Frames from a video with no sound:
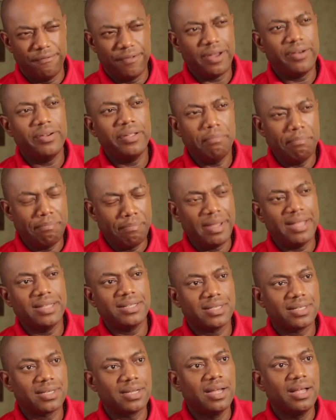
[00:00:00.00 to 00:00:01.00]
very
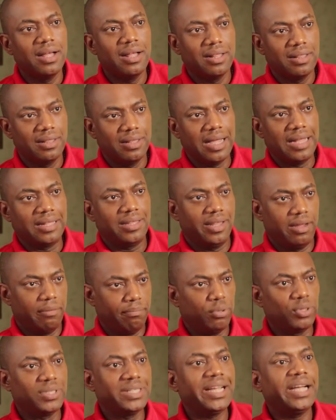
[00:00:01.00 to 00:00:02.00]
best that
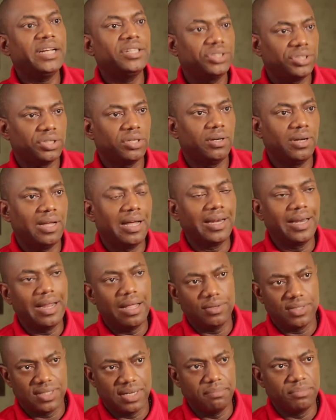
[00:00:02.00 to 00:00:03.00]
their potential
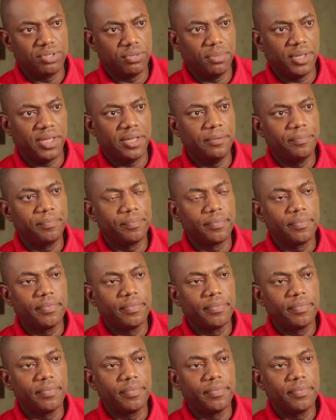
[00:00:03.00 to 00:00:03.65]
allows them to be.